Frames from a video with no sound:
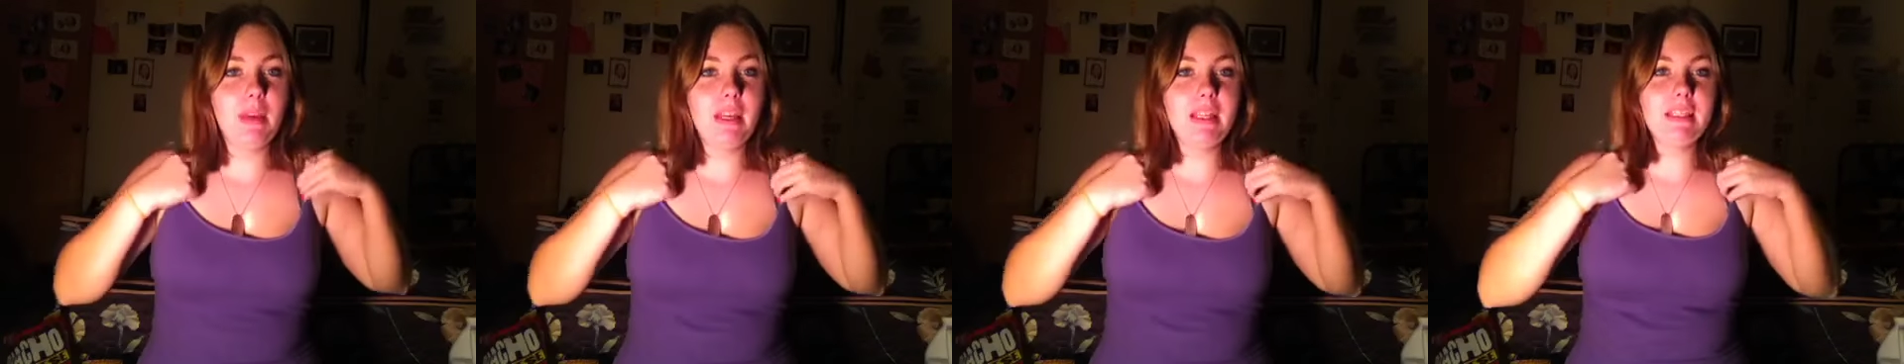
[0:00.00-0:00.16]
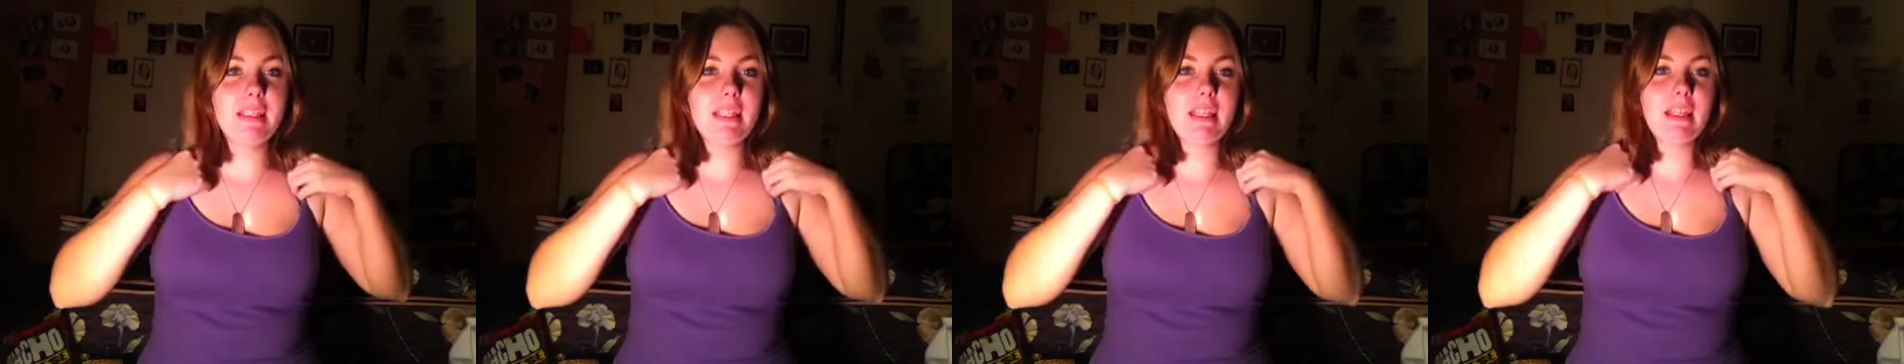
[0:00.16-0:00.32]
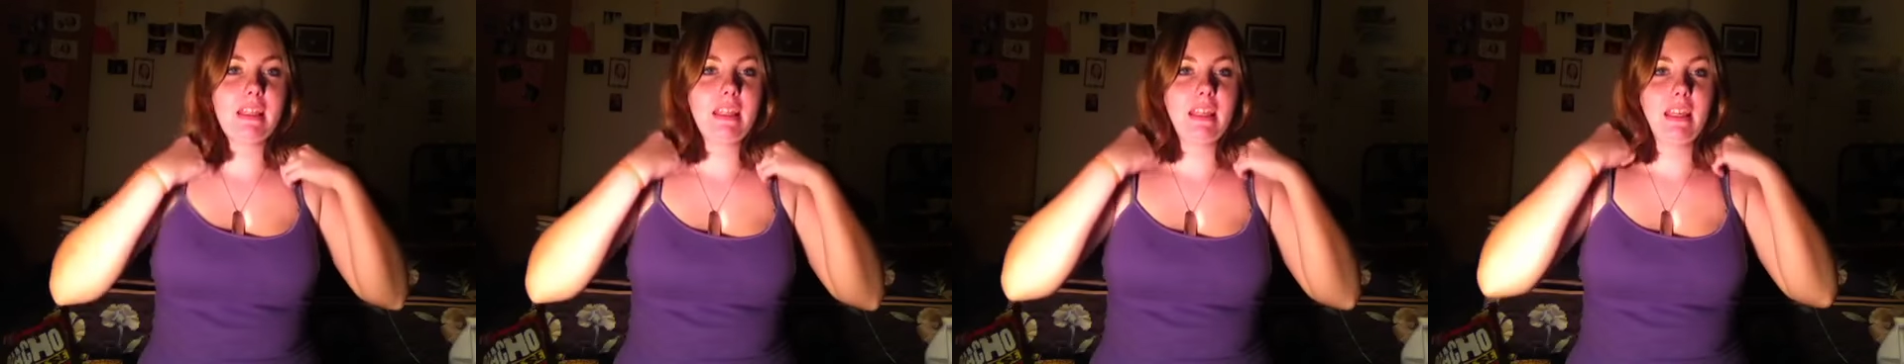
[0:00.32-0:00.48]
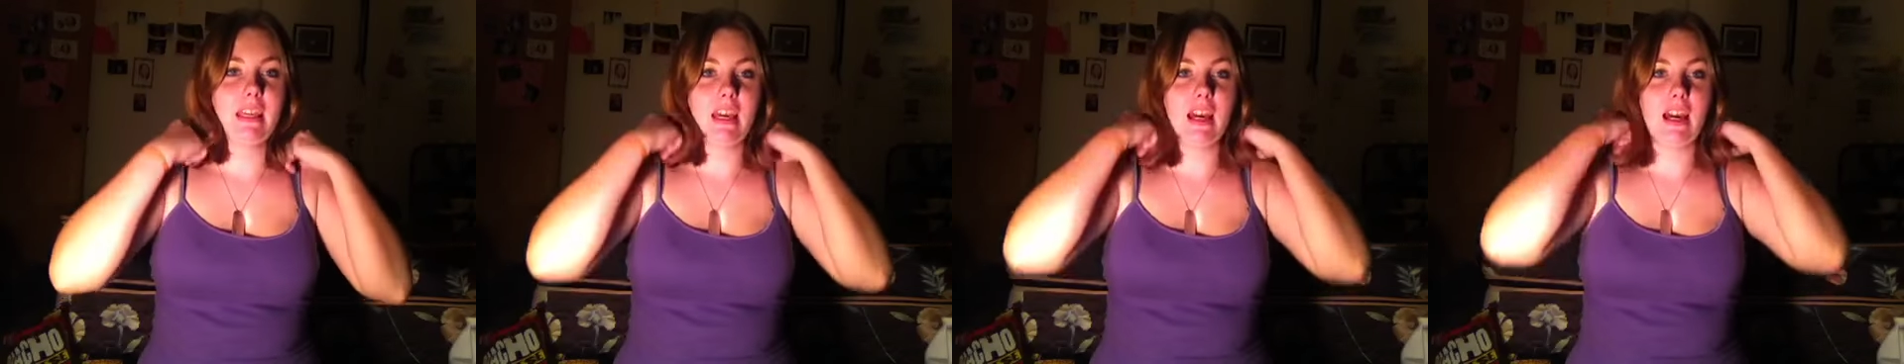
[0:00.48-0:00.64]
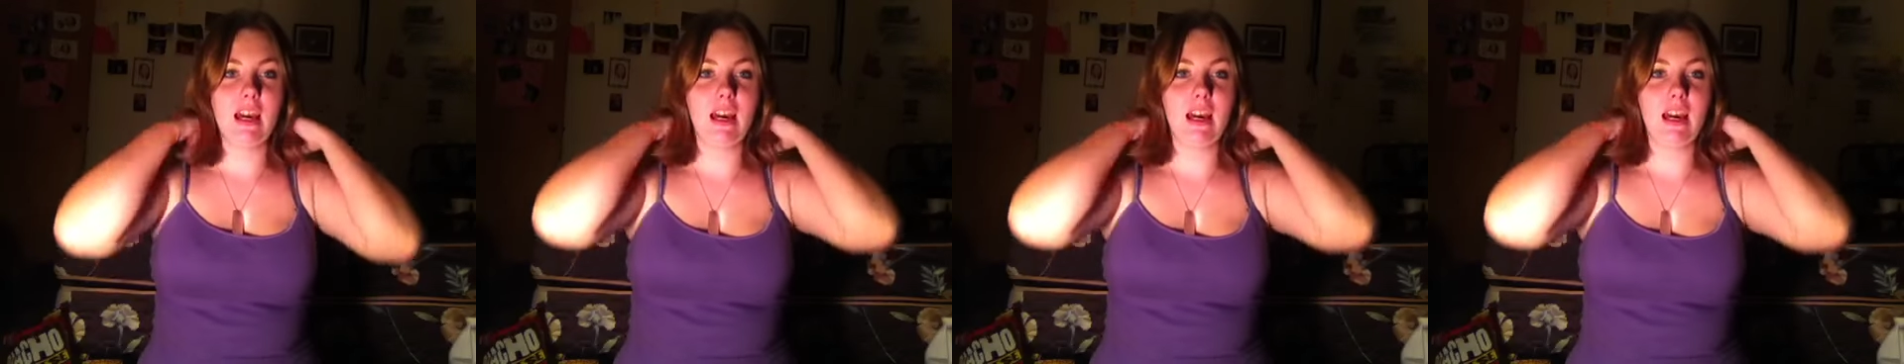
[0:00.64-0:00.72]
basically,